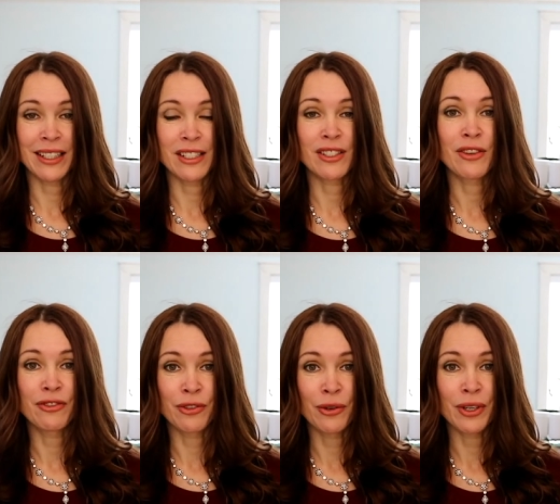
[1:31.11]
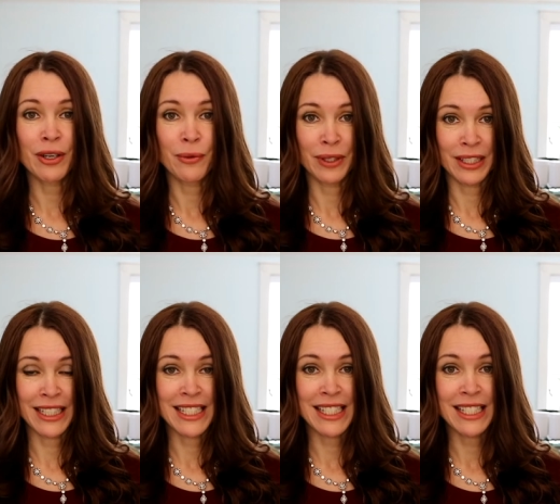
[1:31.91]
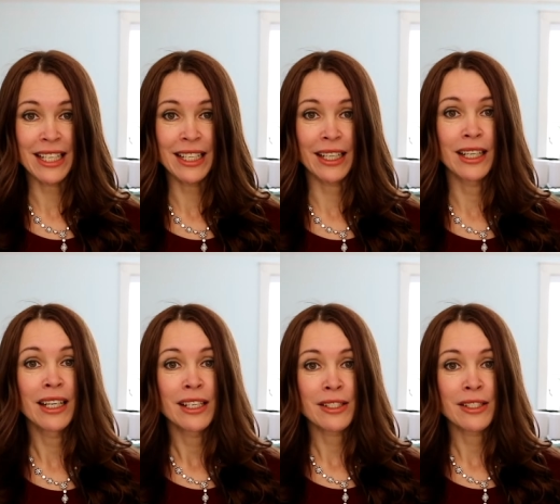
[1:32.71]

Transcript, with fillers: is four words a day,